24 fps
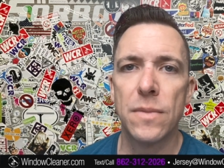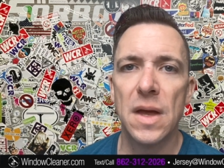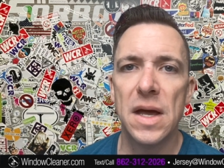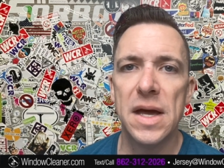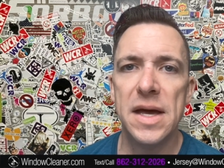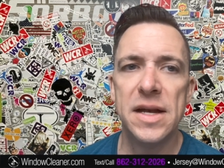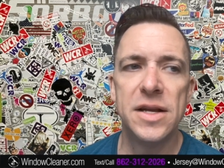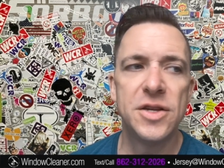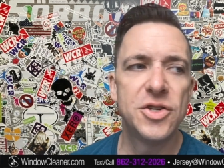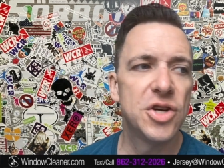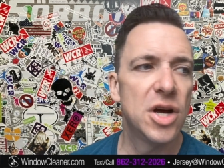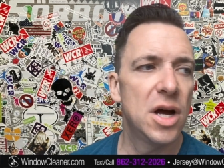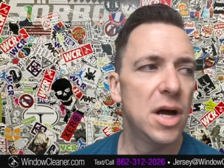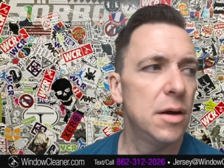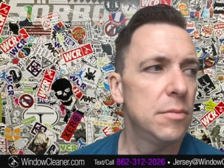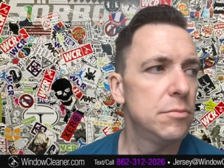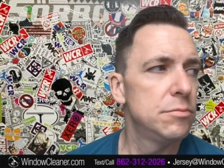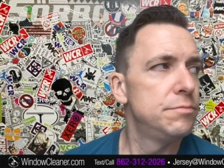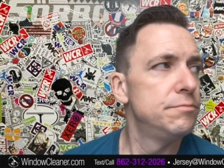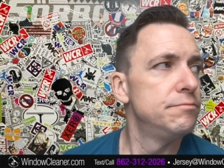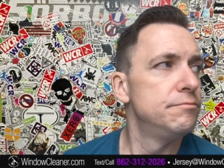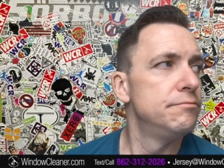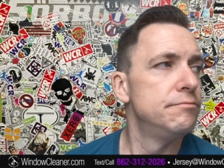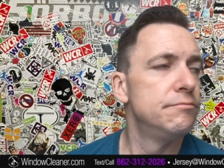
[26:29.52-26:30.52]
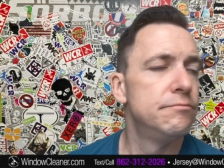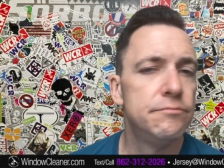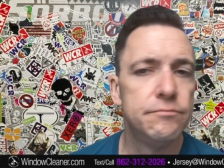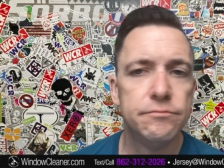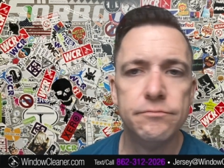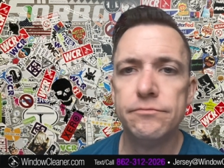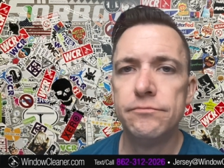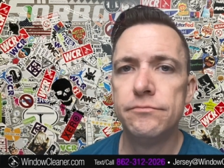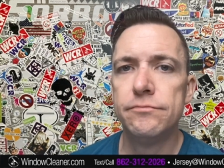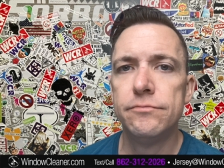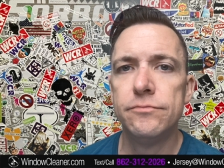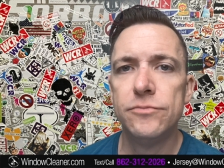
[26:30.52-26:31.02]
In a job,
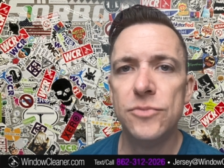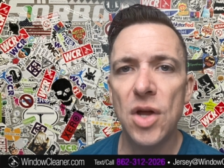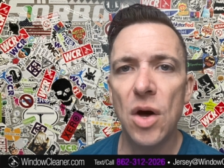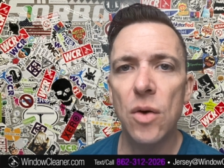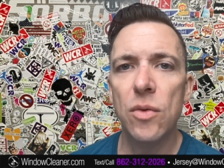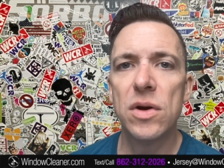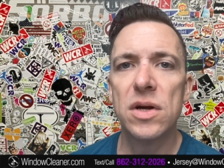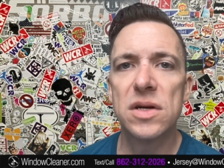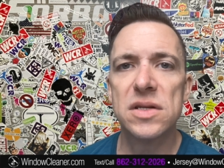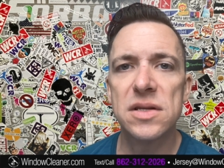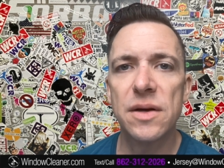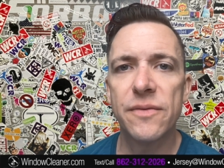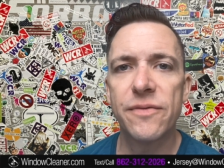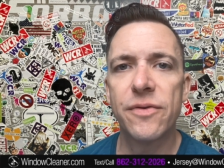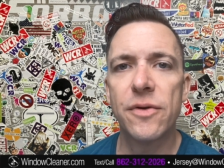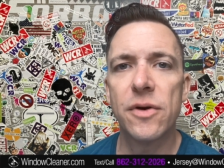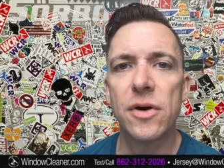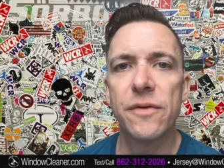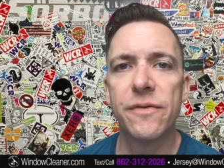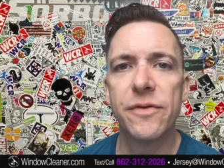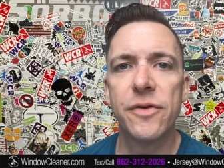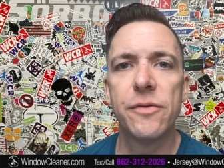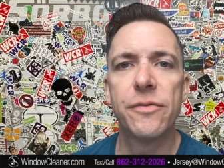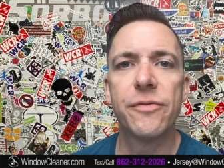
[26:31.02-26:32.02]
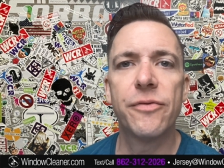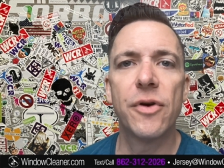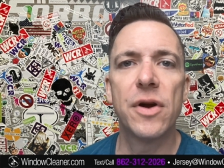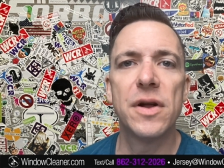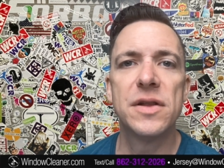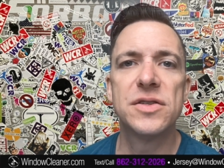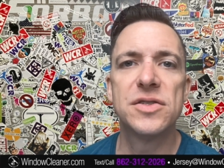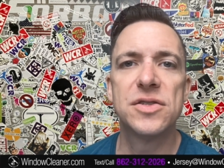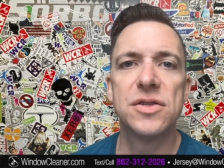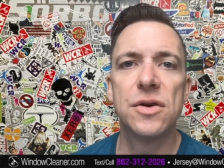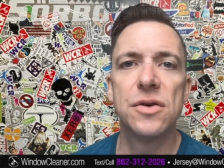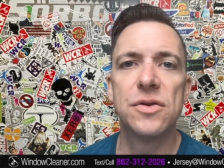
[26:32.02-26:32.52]
no one except for a few
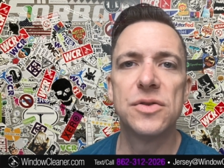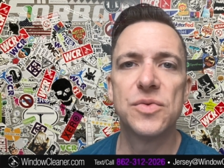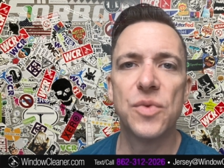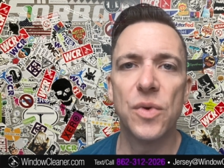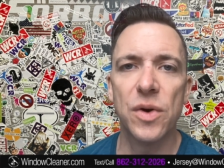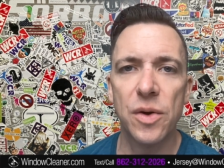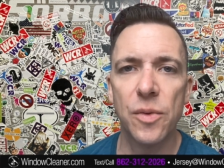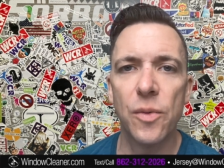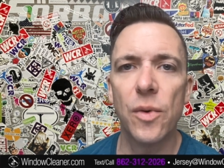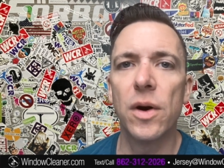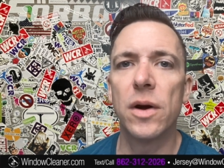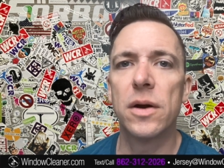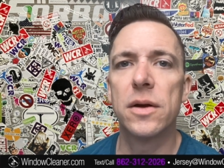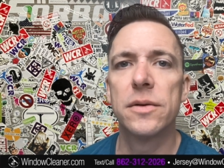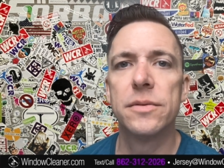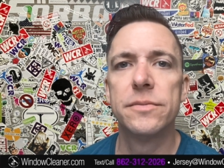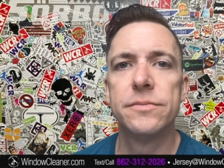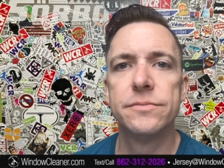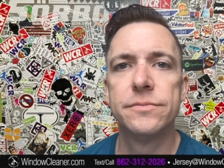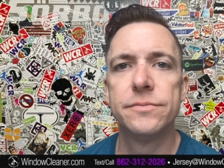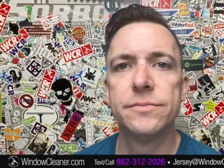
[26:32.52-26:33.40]
friends knows where you work.